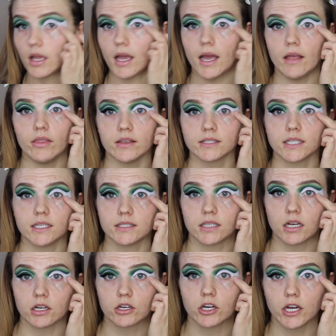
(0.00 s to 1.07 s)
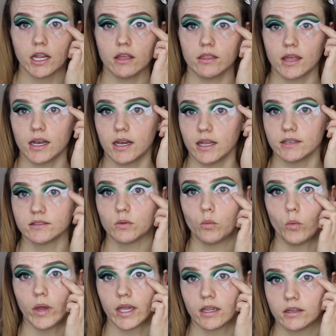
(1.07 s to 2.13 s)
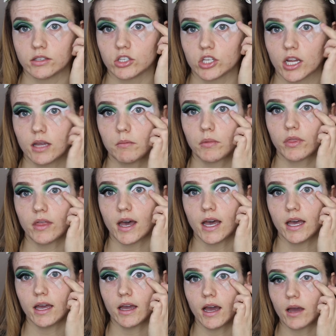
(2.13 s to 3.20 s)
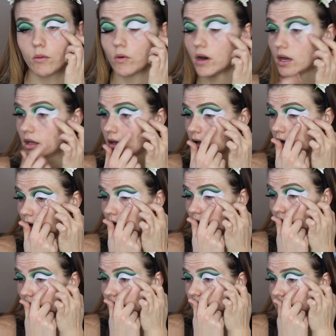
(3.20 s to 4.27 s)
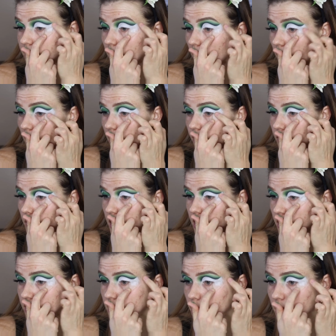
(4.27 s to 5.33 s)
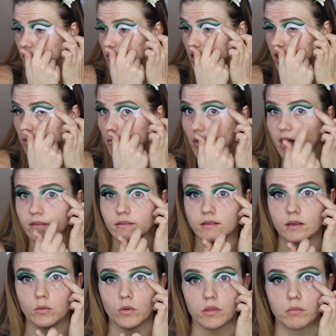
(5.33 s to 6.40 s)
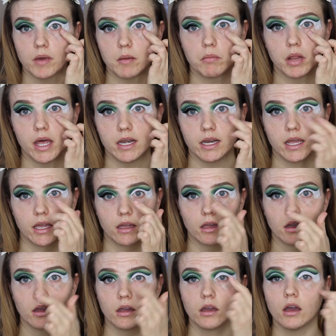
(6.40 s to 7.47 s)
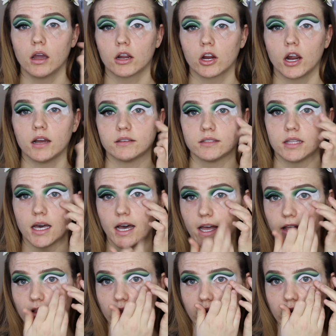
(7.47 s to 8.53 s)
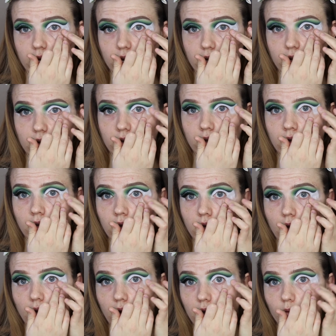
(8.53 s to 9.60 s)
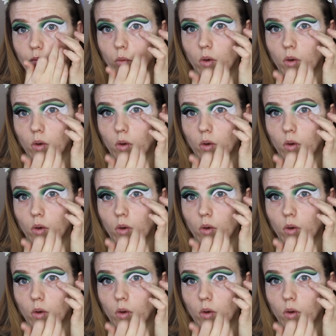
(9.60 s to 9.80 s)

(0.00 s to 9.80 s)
And this is going to create that nice winged shape that I want. And this allows me to be pretty messy with my blending across the eyelid as